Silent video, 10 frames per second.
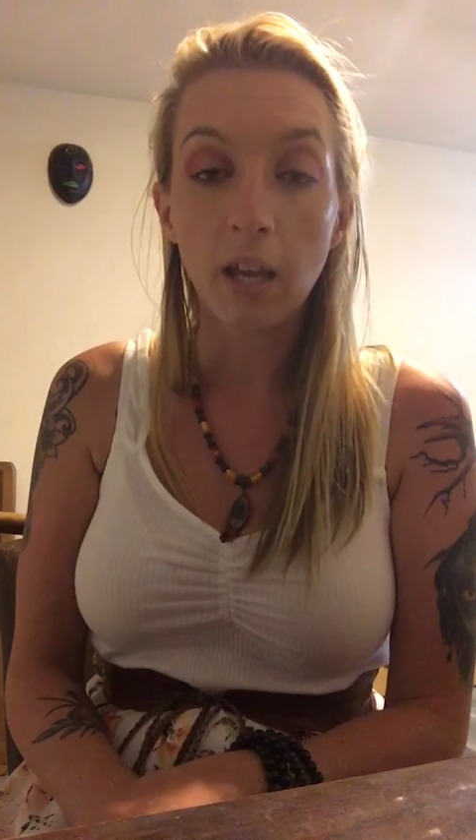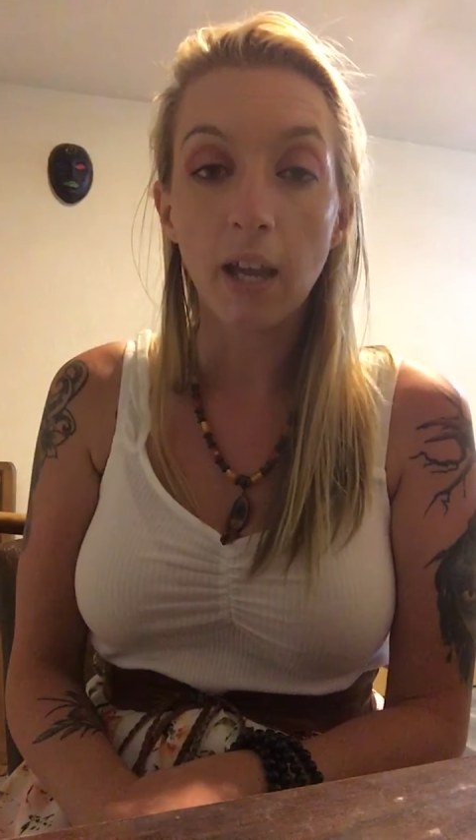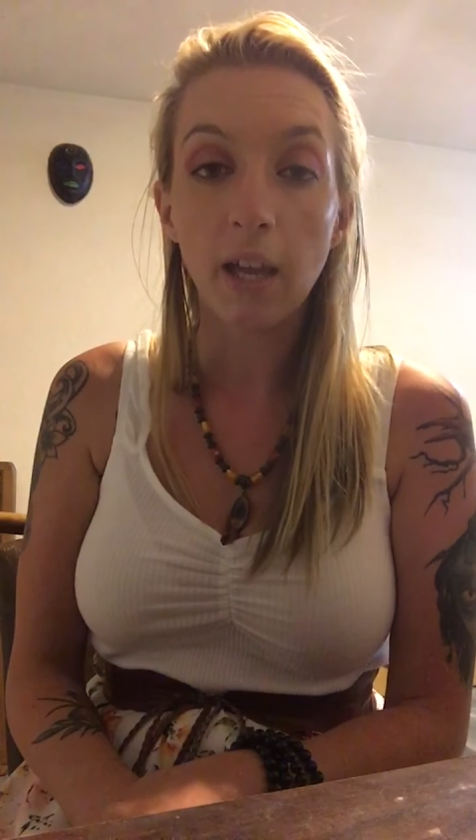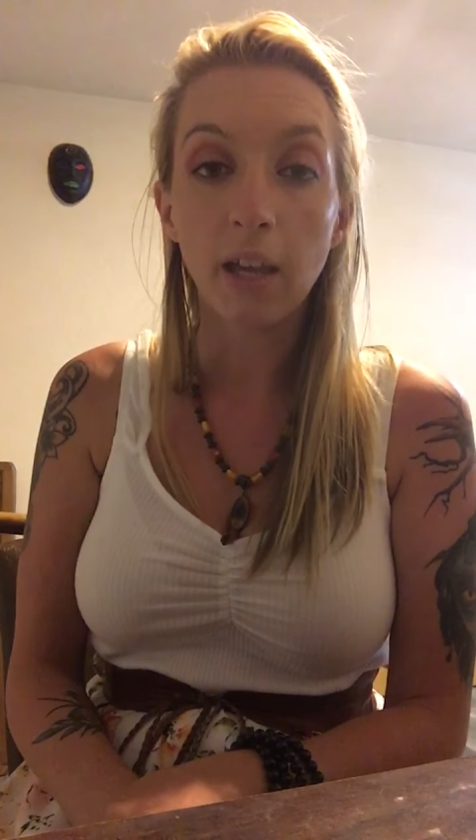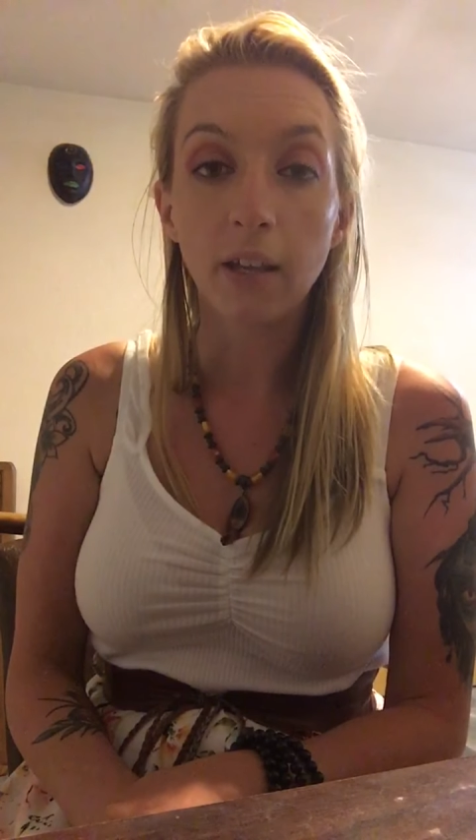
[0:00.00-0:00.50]

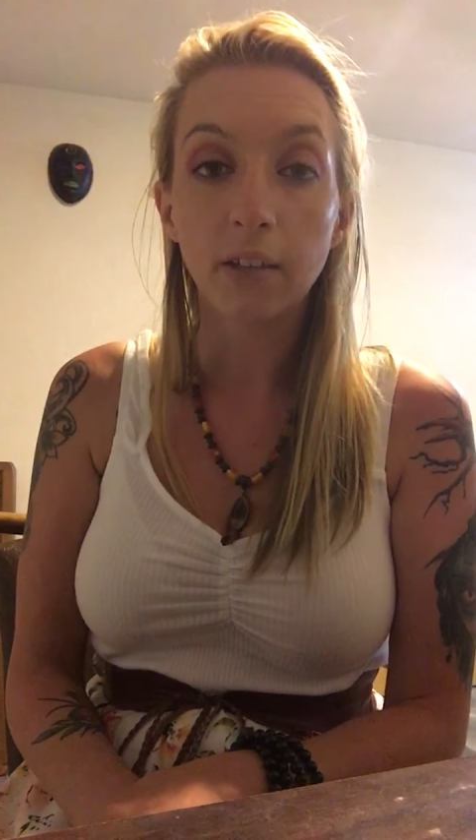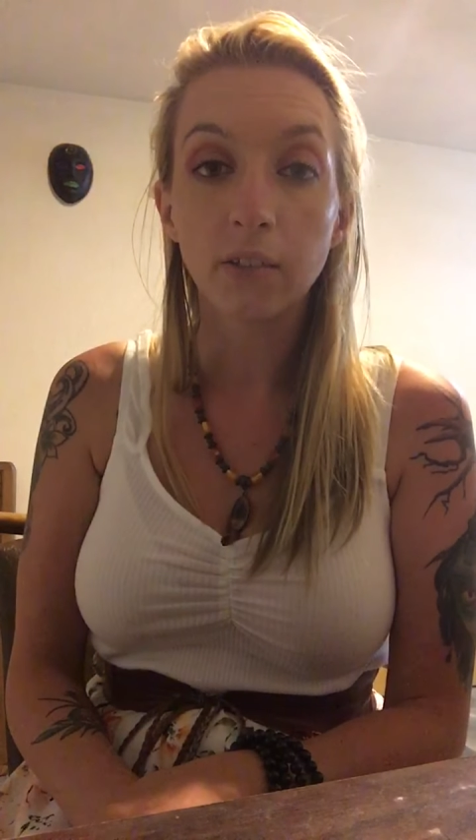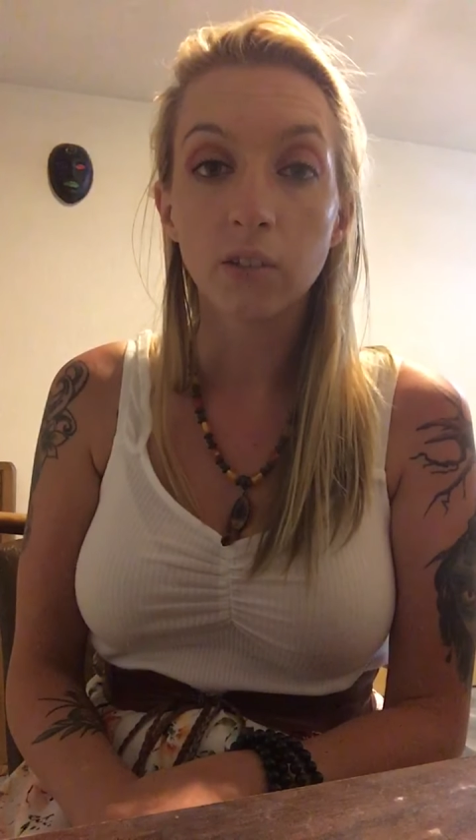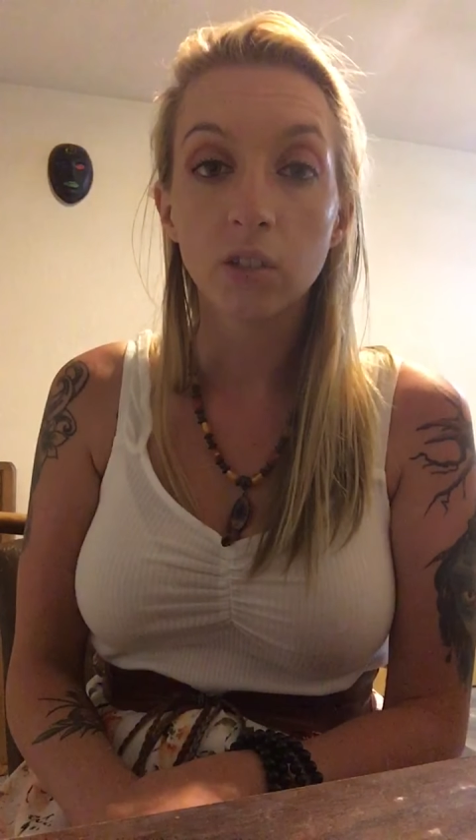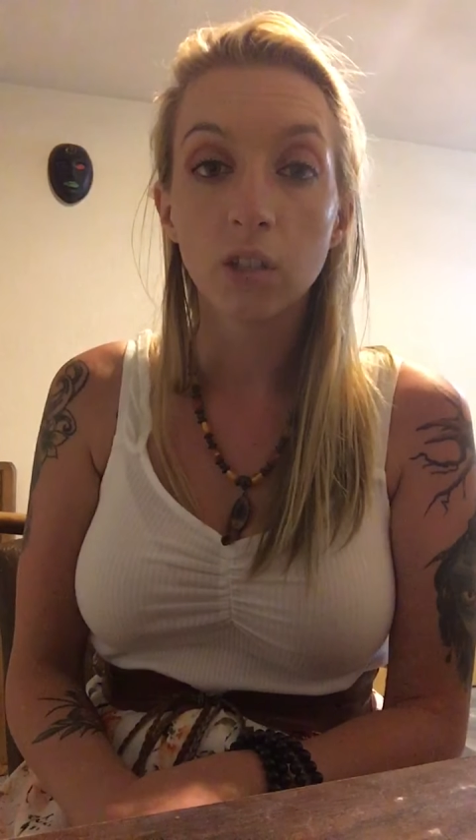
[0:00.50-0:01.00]

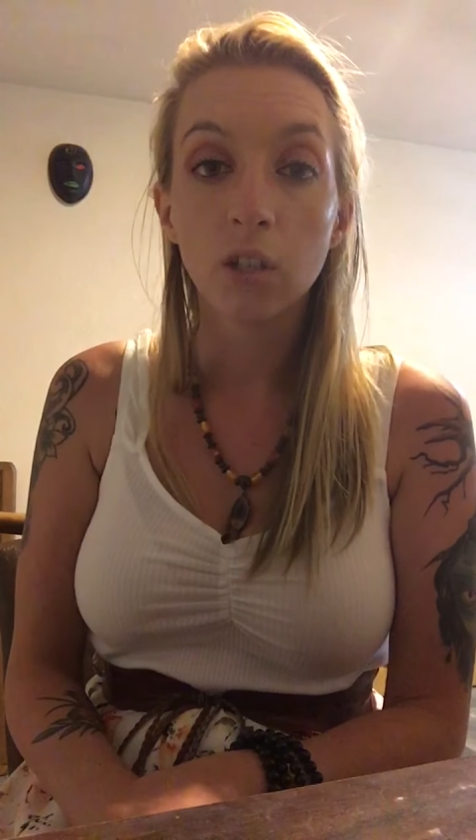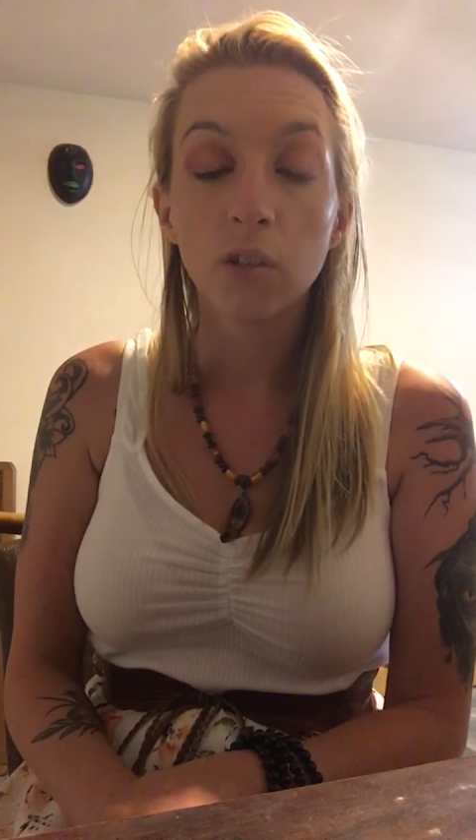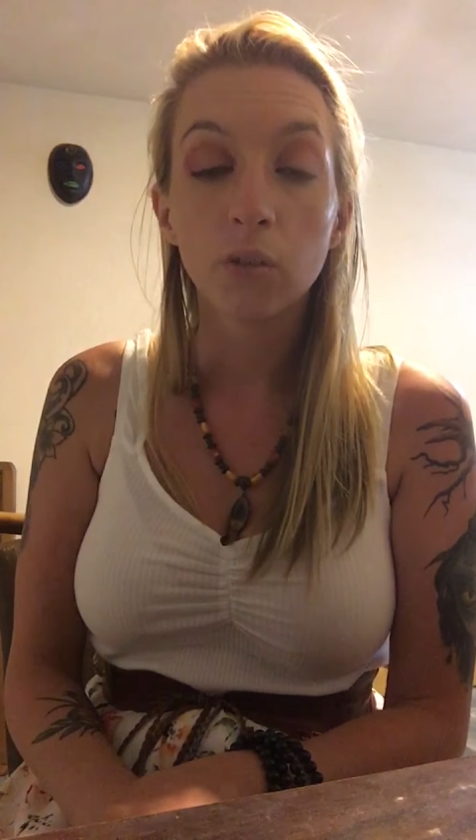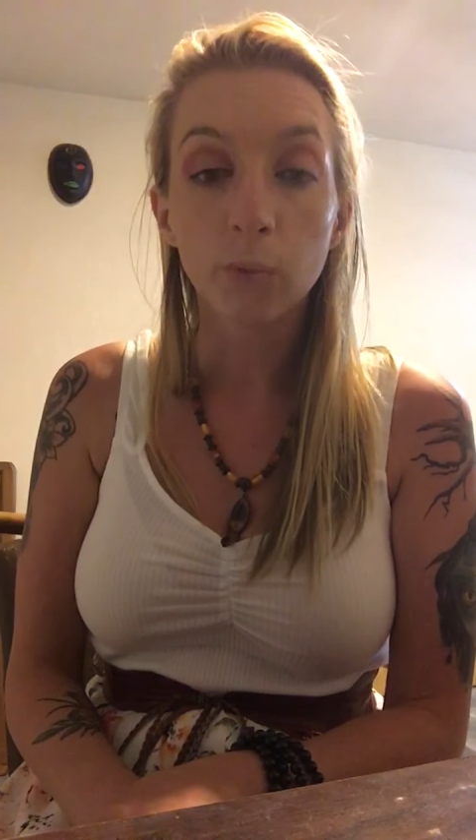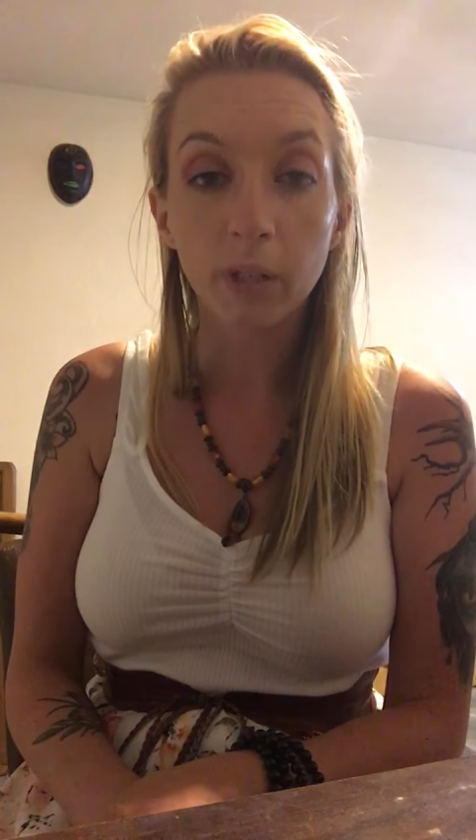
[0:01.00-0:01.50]
and
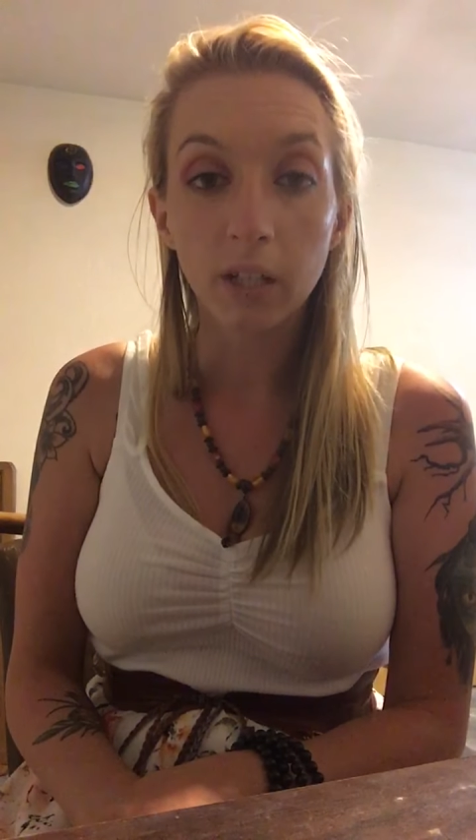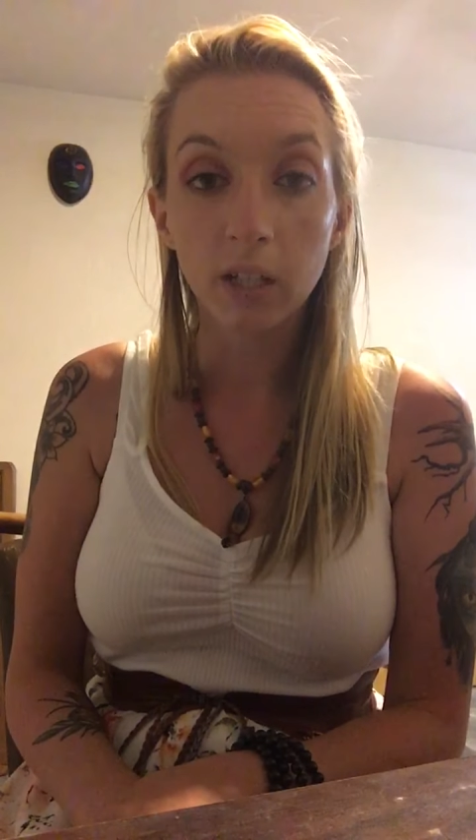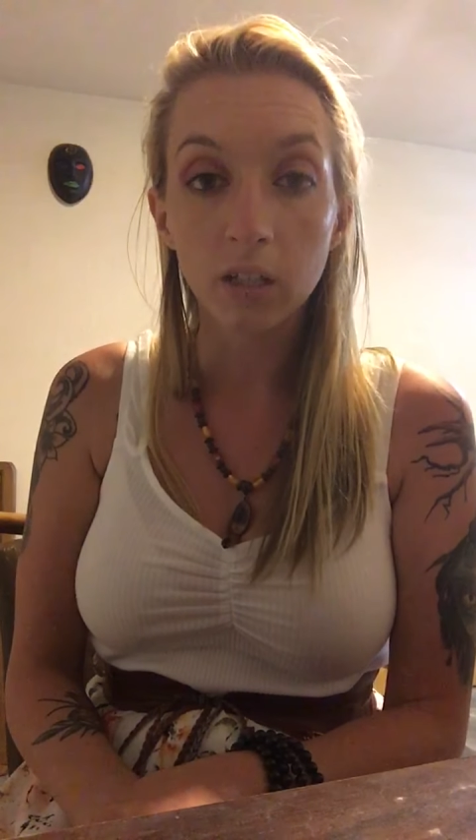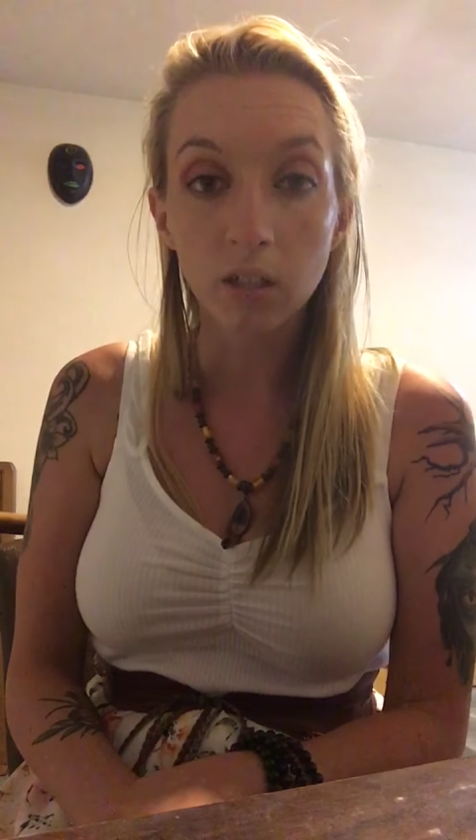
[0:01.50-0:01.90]
3